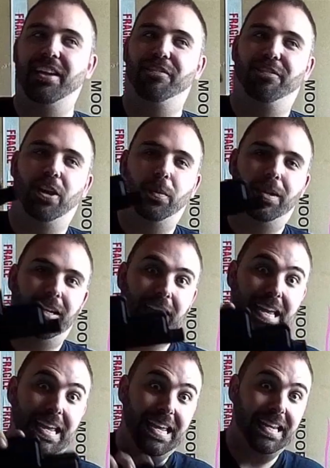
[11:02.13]
flowing
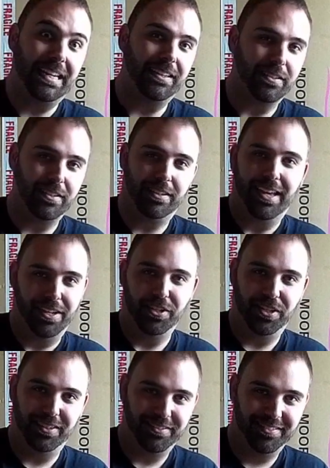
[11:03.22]
into the
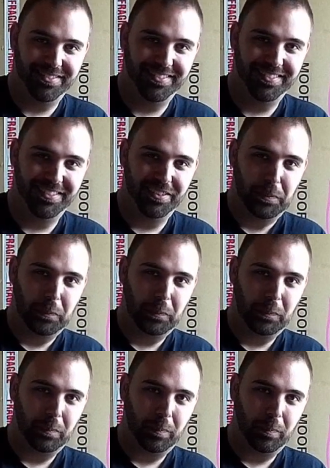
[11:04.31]
engine,
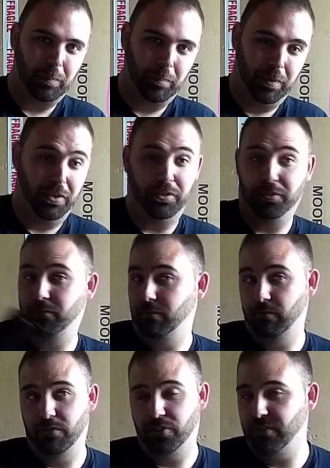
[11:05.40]
because
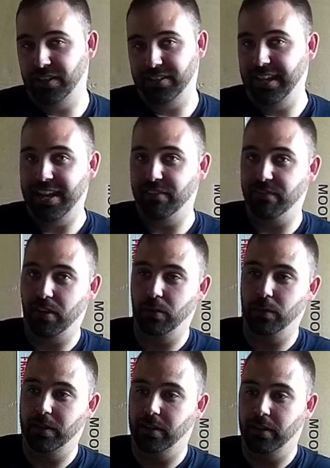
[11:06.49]
restricted airflow
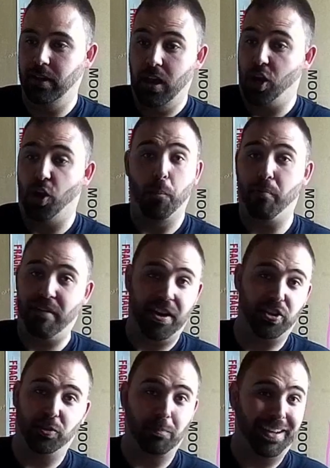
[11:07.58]
in a
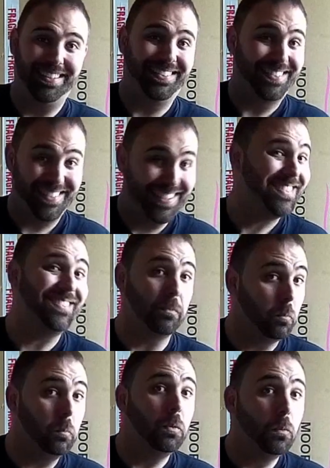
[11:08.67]
compression-based system,